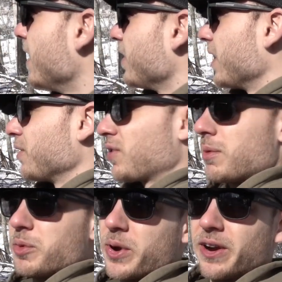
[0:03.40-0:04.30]
the end of
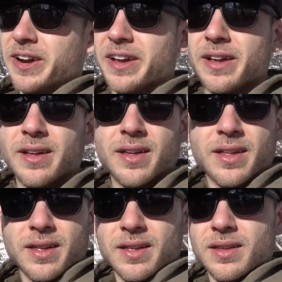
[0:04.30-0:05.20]
February,
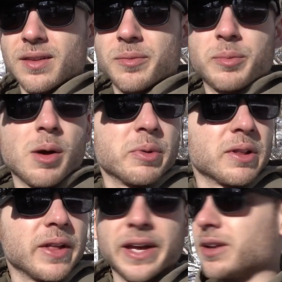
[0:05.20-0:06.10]
public
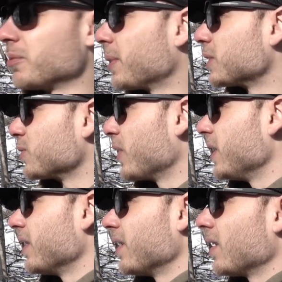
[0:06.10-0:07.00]
land in
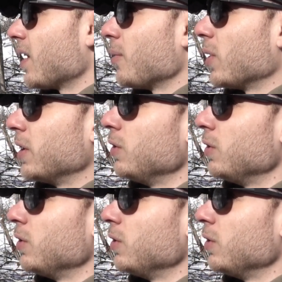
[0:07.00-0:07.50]
Pennsylvania. I'm on a